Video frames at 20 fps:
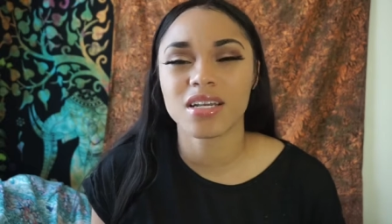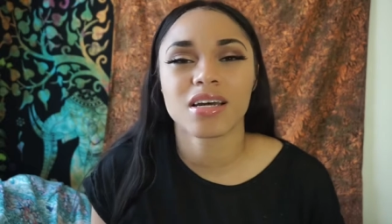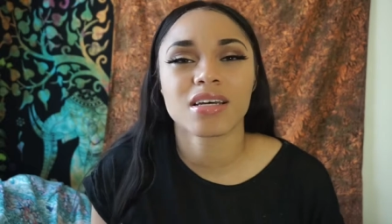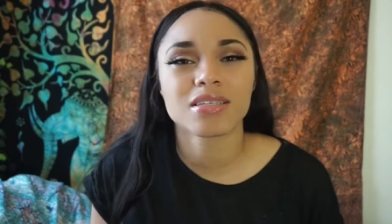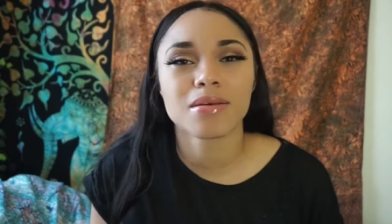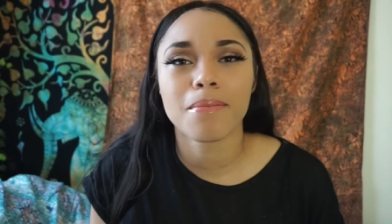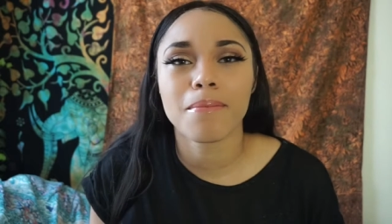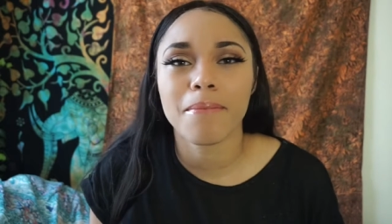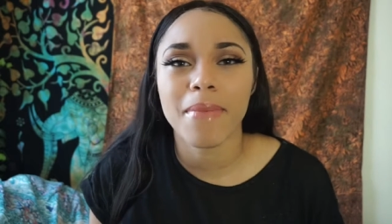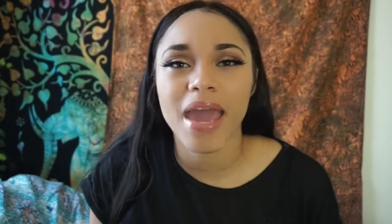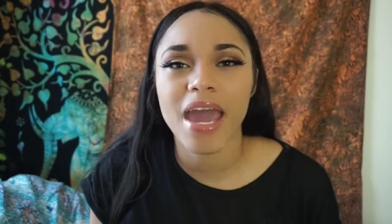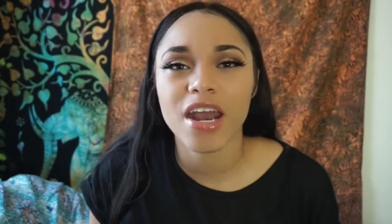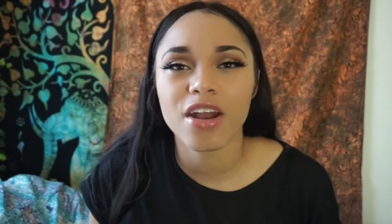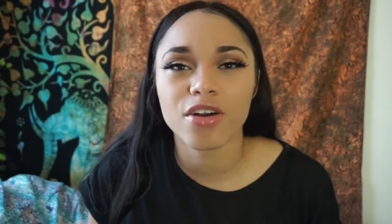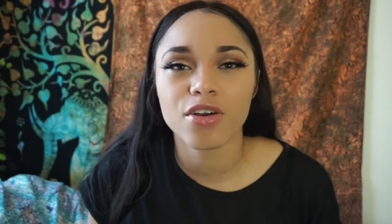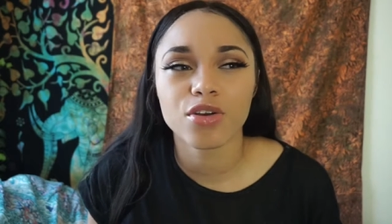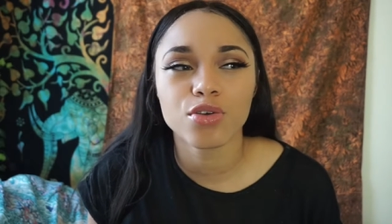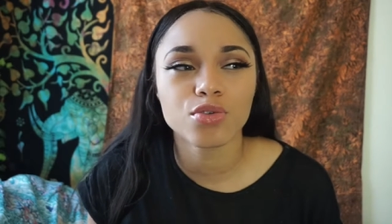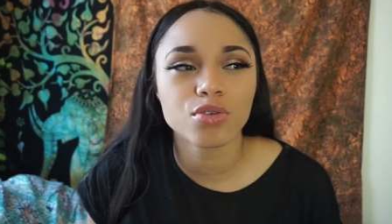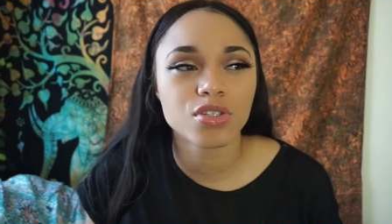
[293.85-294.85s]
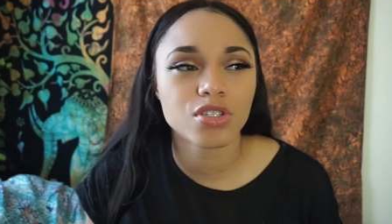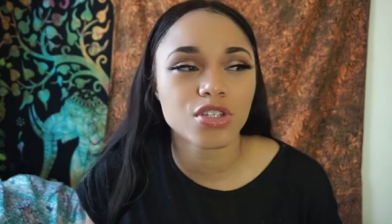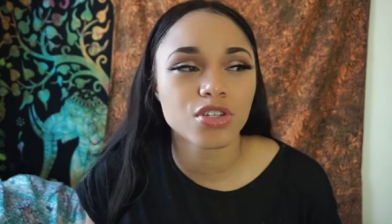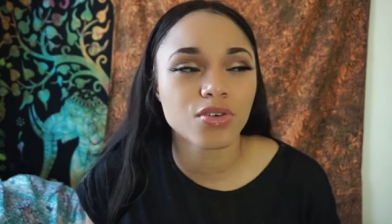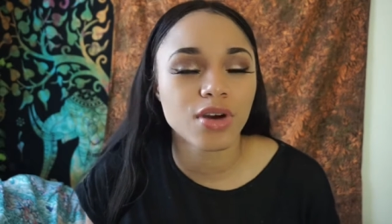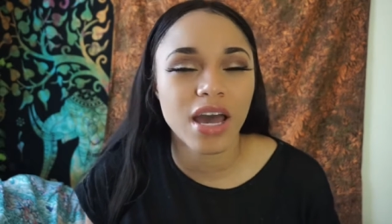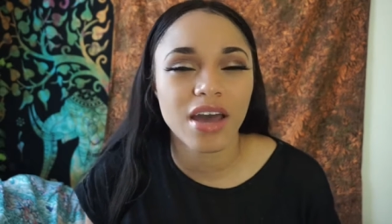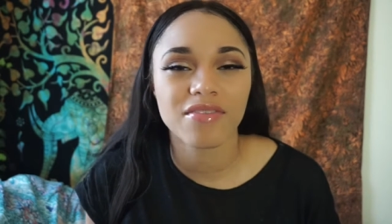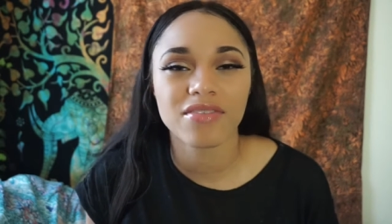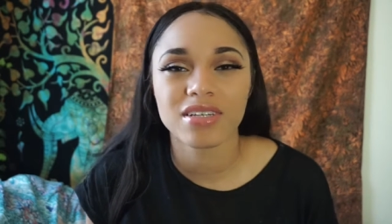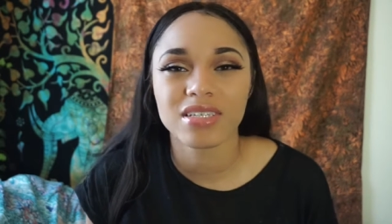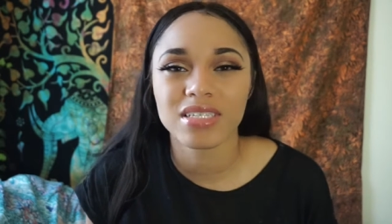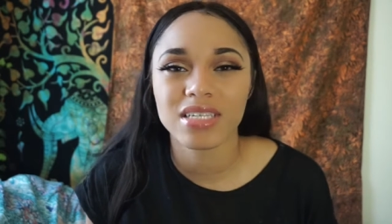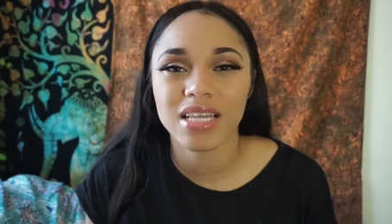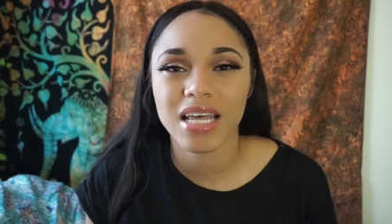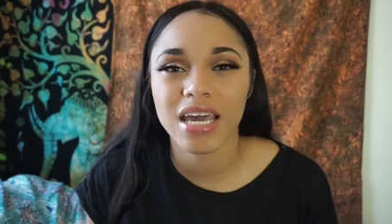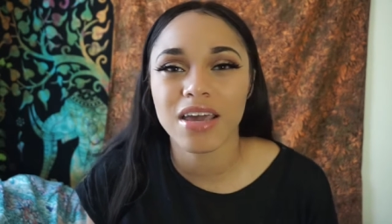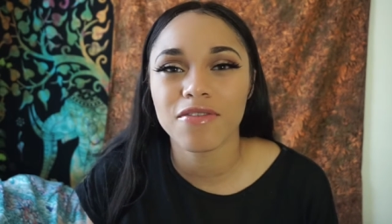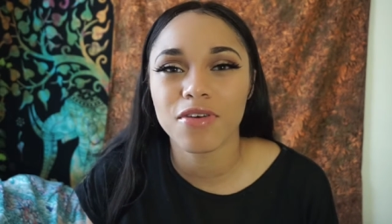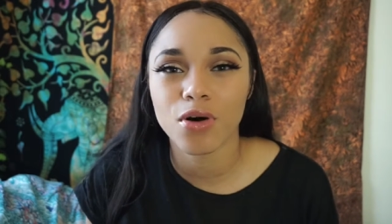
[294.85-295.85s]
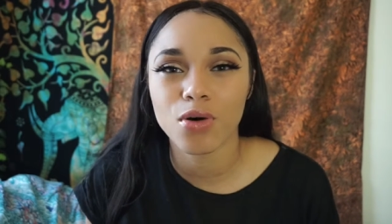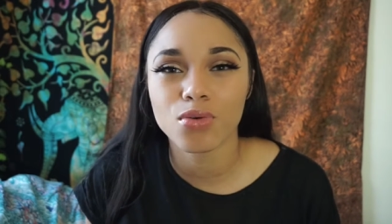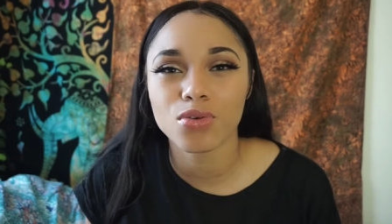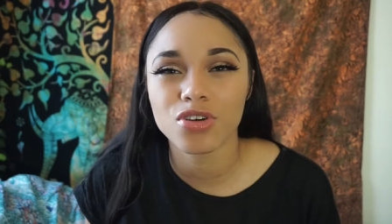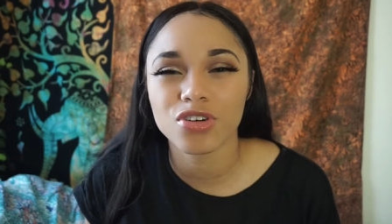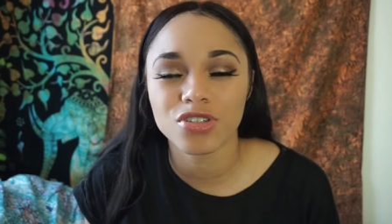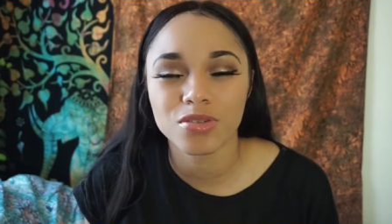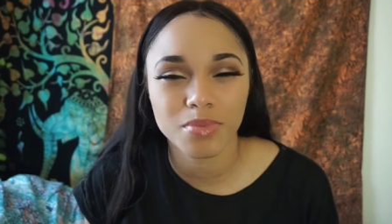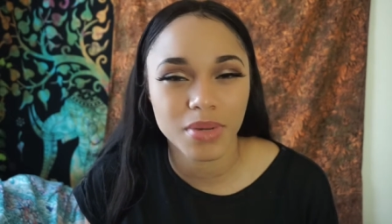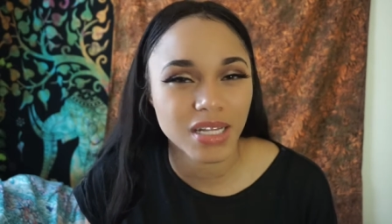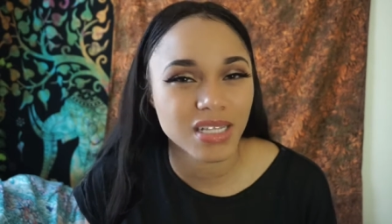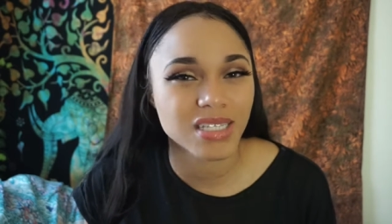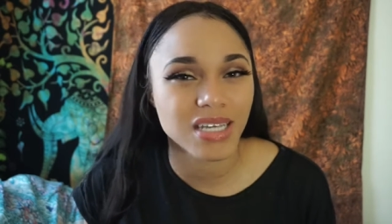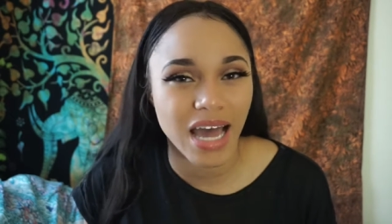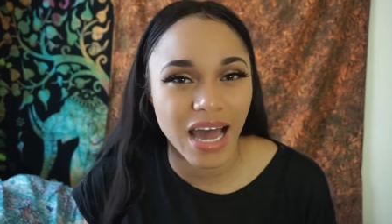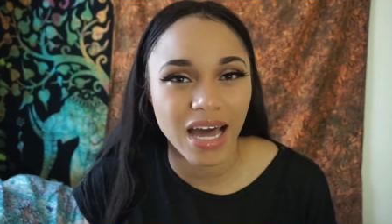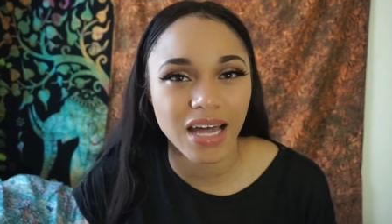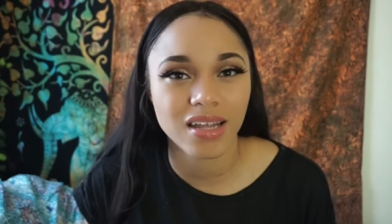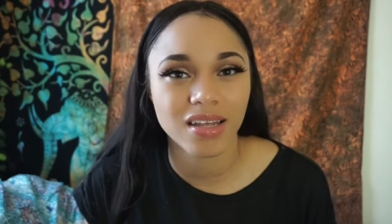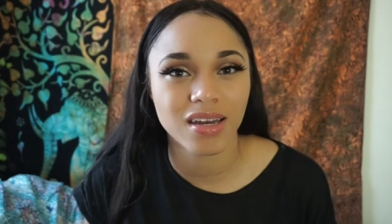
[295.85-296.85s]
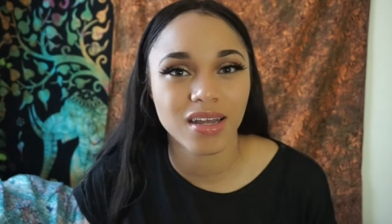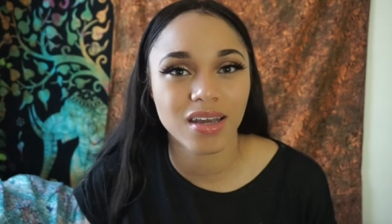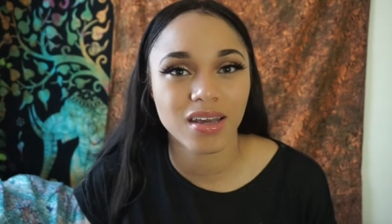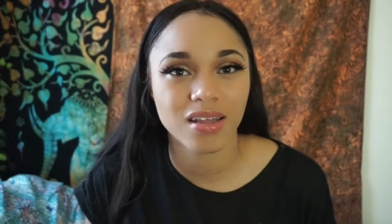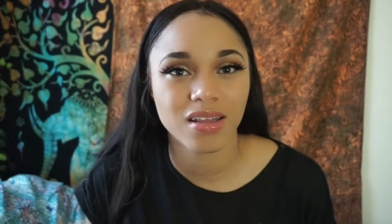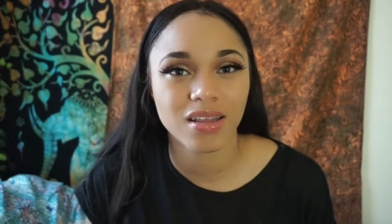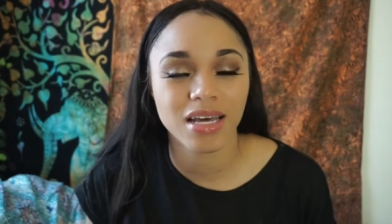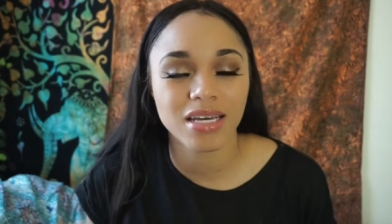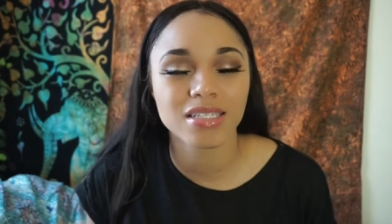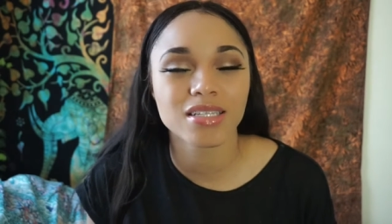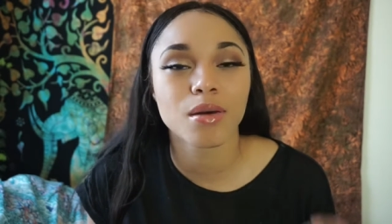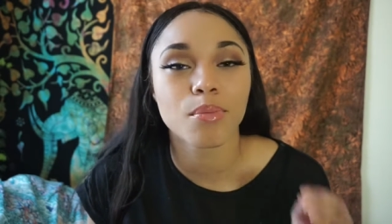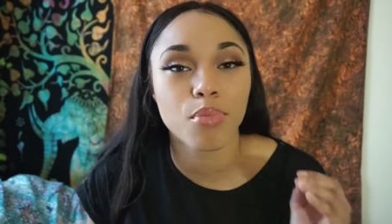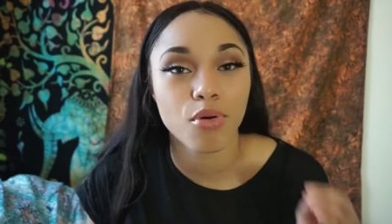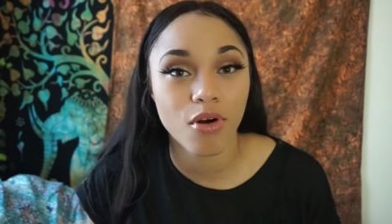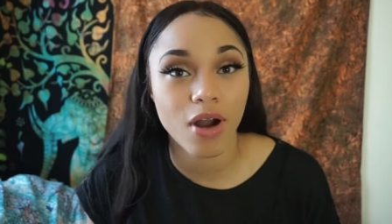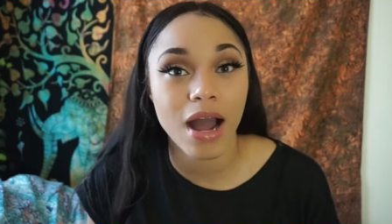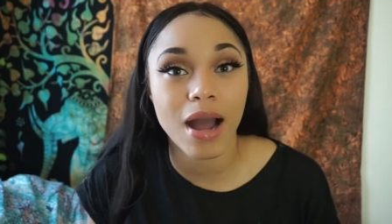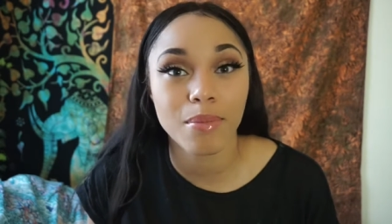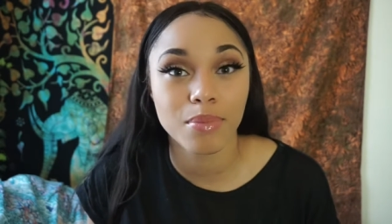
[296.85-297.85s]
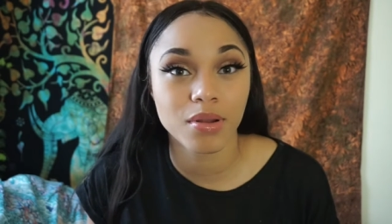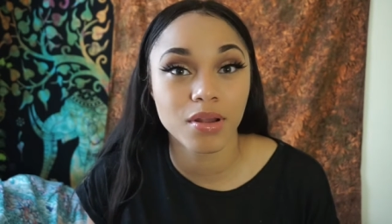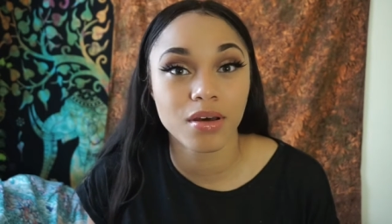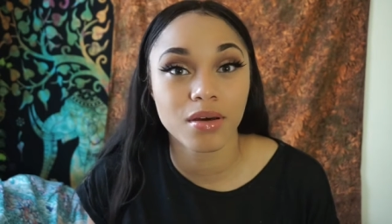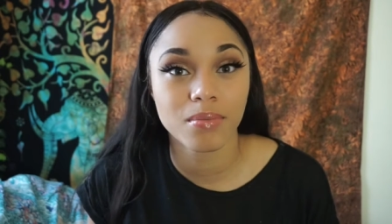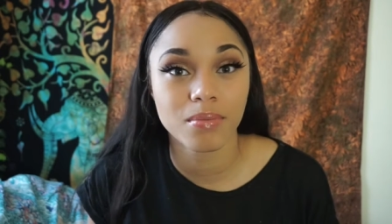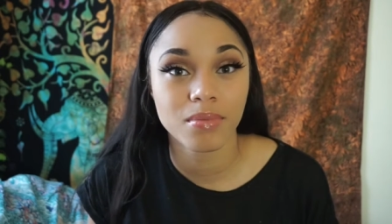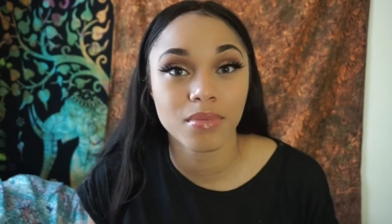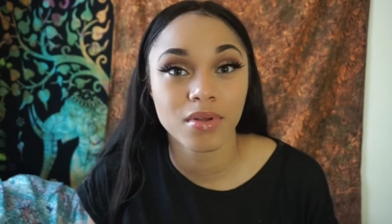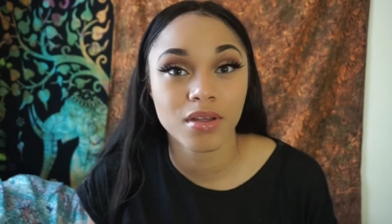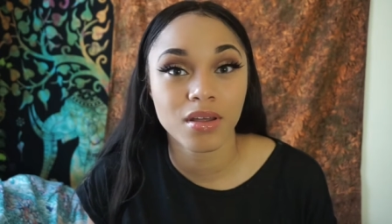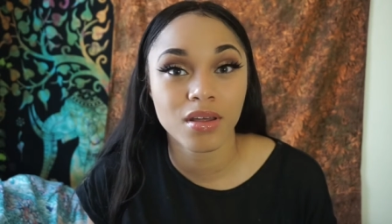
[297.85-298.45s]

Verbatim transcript: It doesn't matter. You still have a slaveholder's mentality. That's the problem.